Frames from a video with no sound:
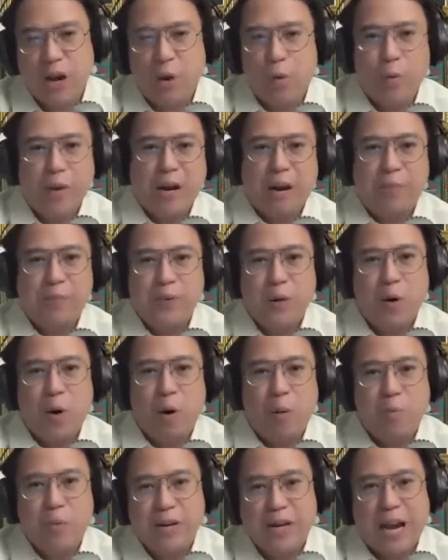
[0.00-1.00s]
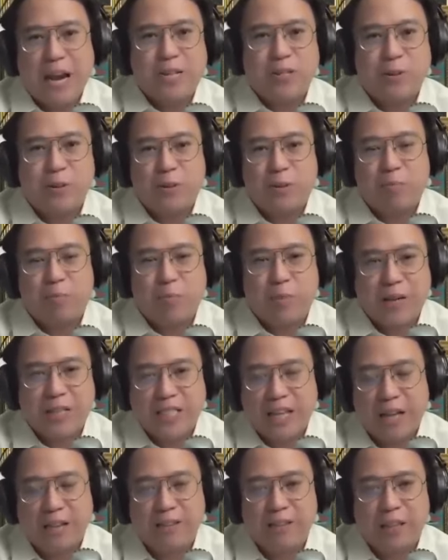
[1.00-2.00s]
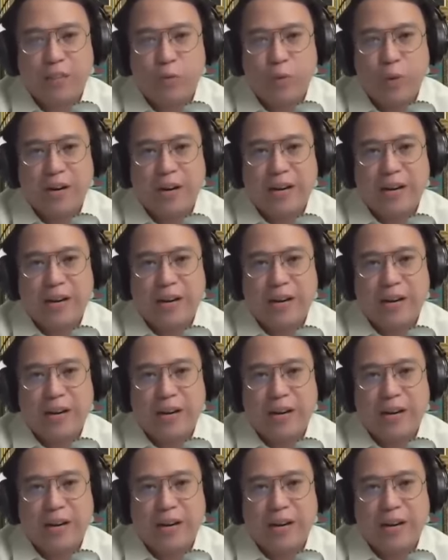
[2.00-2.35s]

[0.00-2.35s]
We have no obligation to present that